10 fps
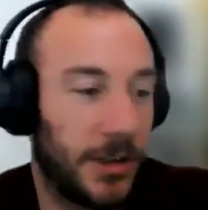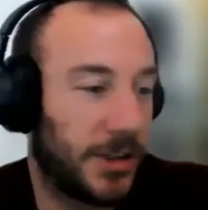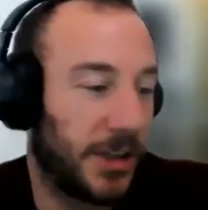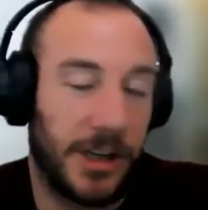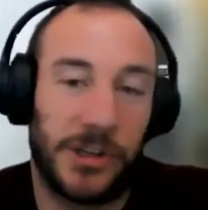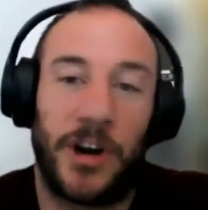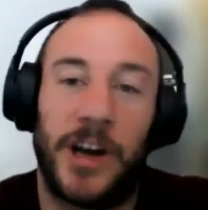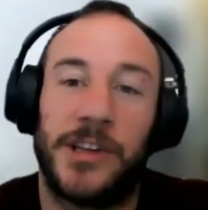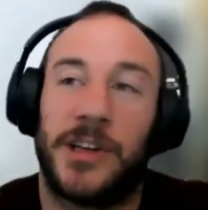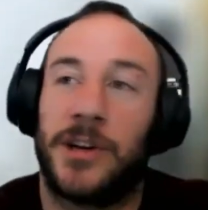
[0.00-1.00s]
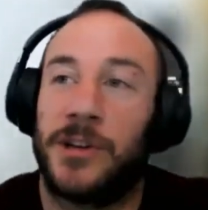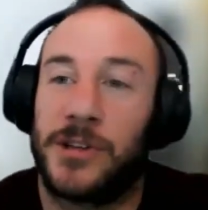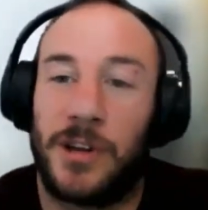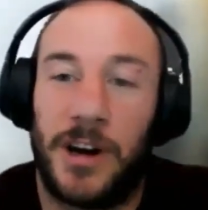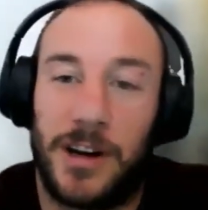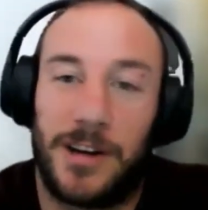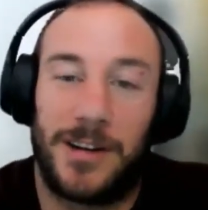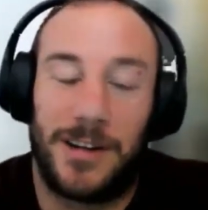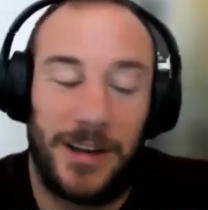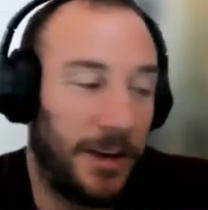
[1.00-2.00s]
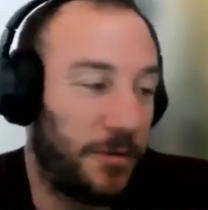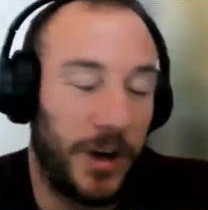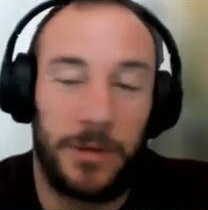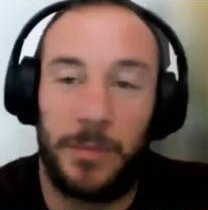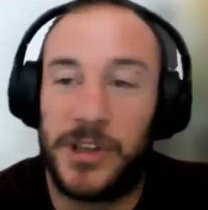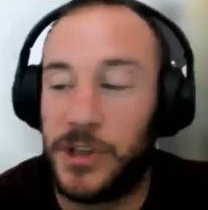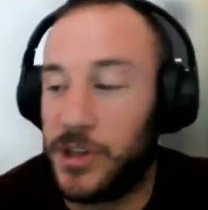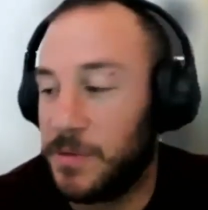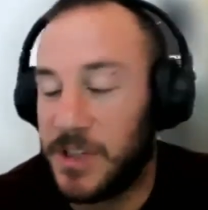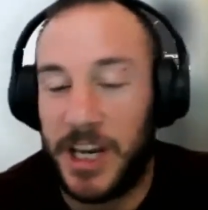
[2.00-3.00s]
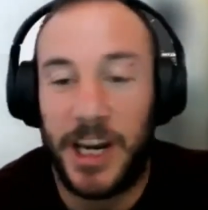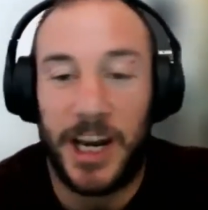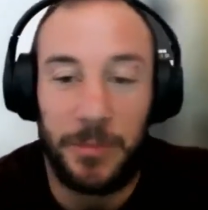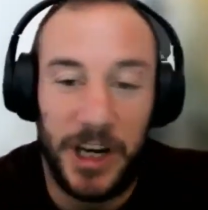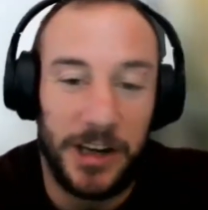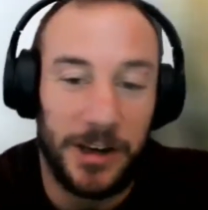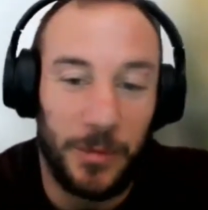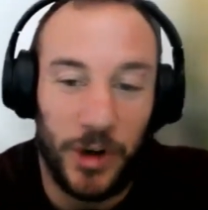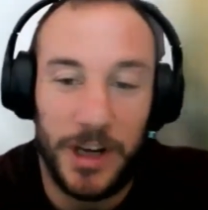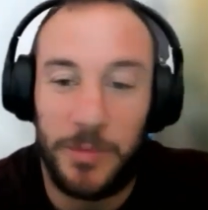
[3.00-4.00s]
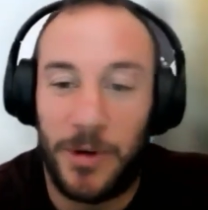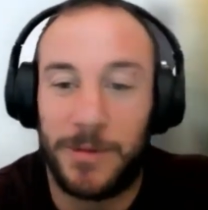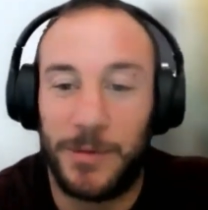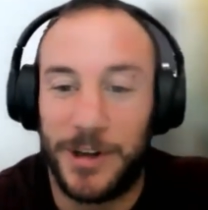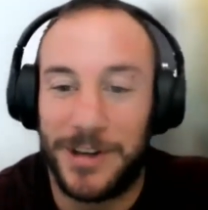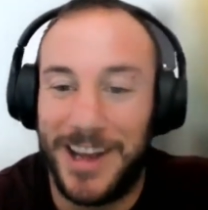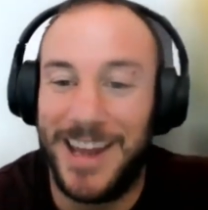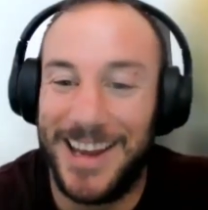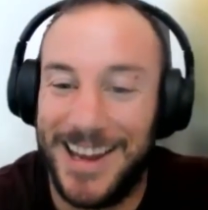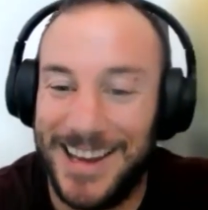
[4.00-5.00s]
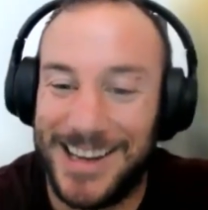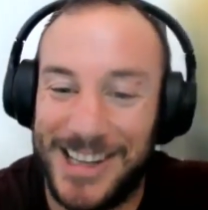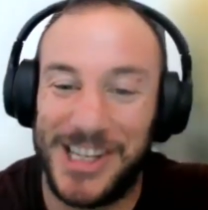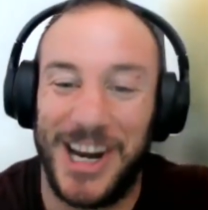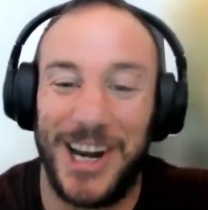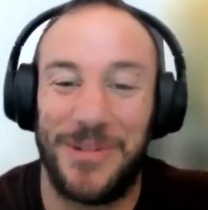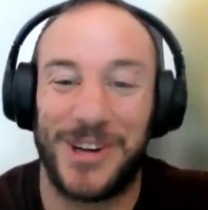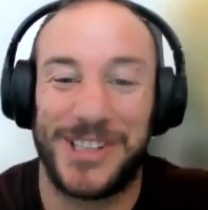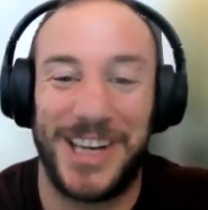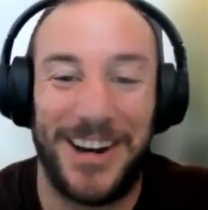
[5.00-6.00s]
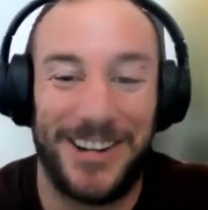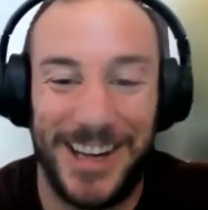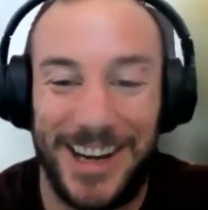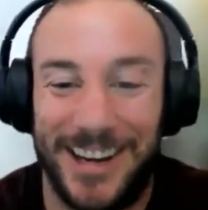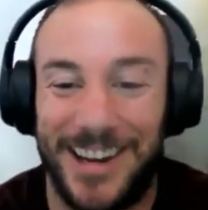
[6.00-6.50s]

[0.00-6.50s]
that's crazy because like, if we didn't message him to get out of bed in the morning, he probably wouldn't because he only works an hour a day.